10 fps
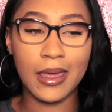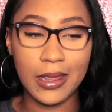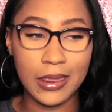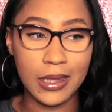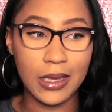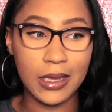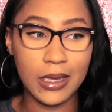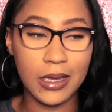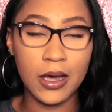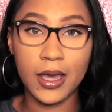anything.
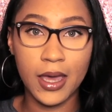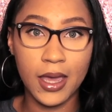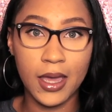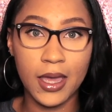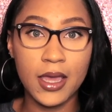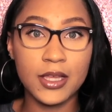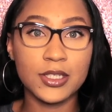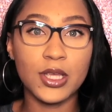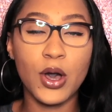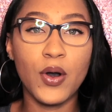Okay?
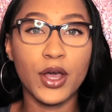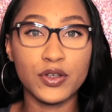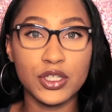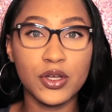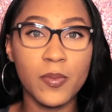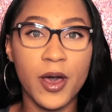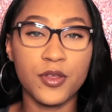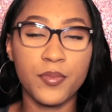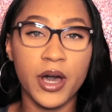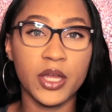So I usually go to
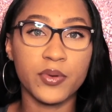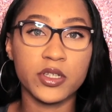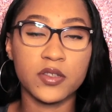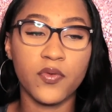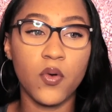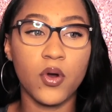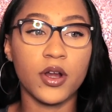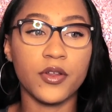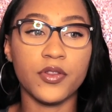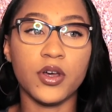Bath and Body Works
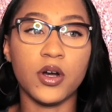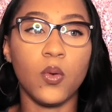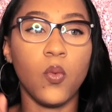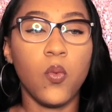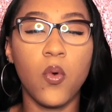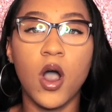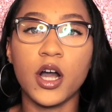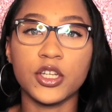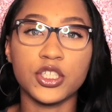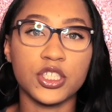for the
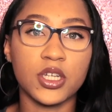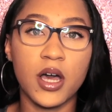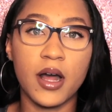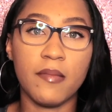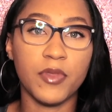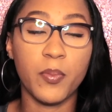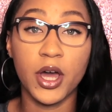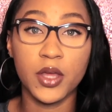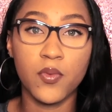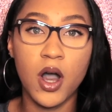wash, uh, the
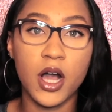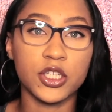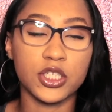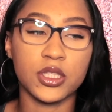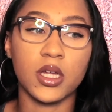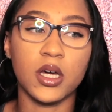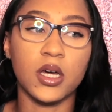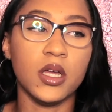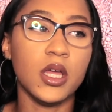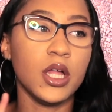body wash,
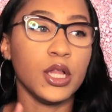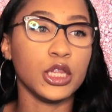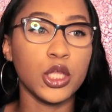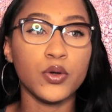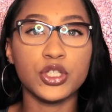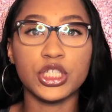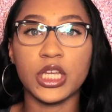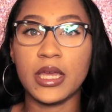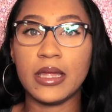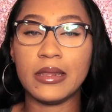the
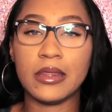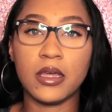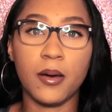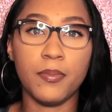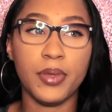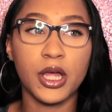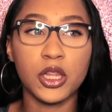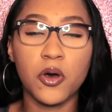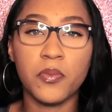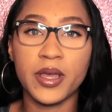lotion, the
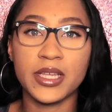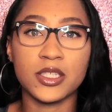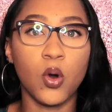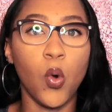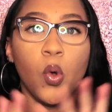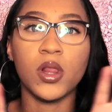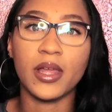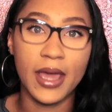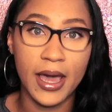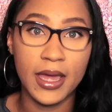pillow mist, all
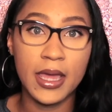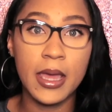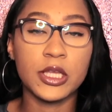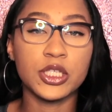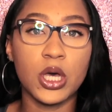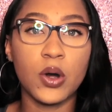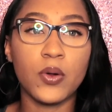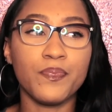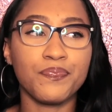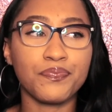of that. So